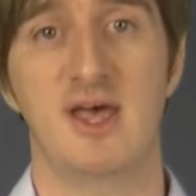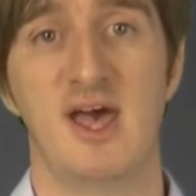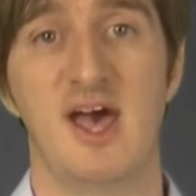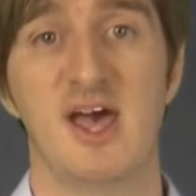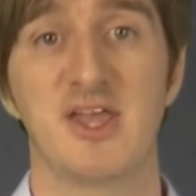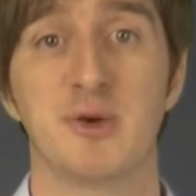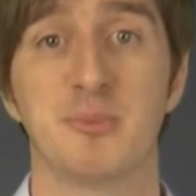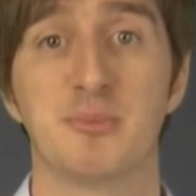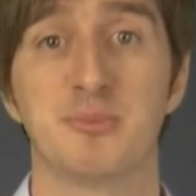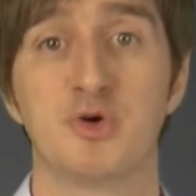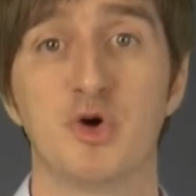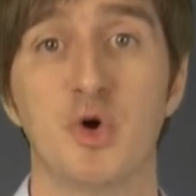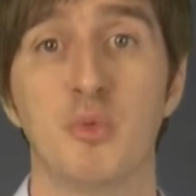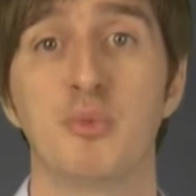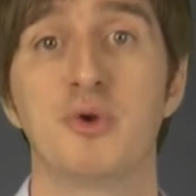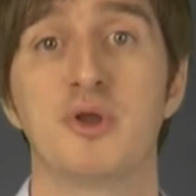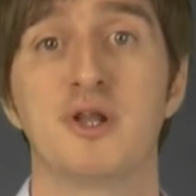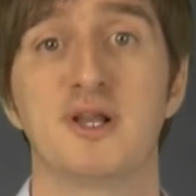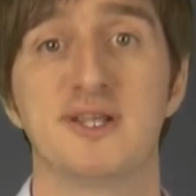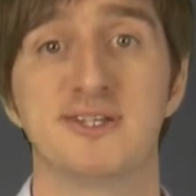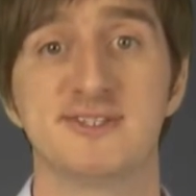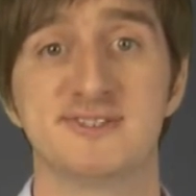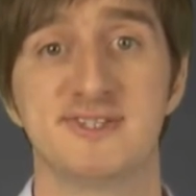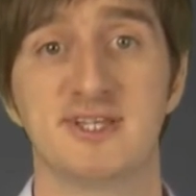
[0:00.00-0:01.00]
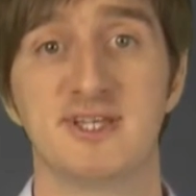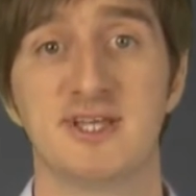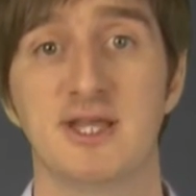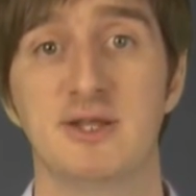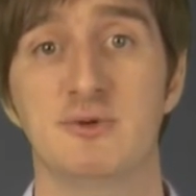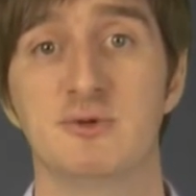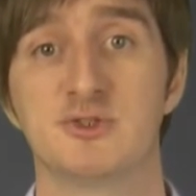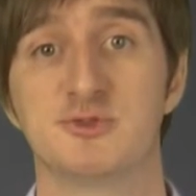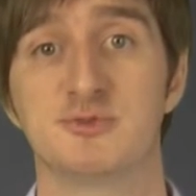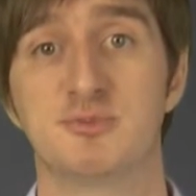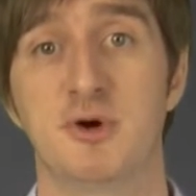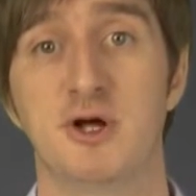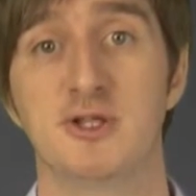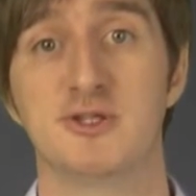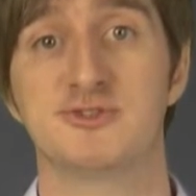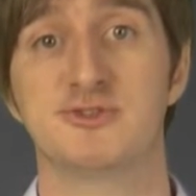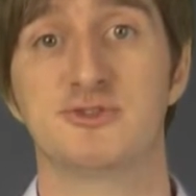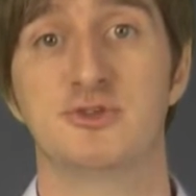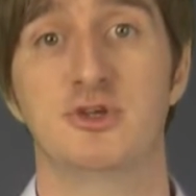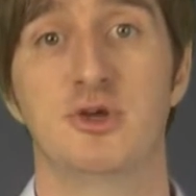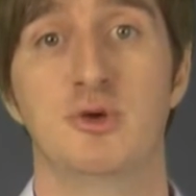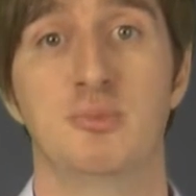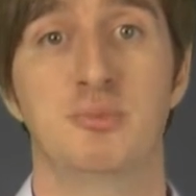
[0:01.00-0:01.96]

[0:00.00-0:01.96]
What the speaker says: an appropriate listing in response to a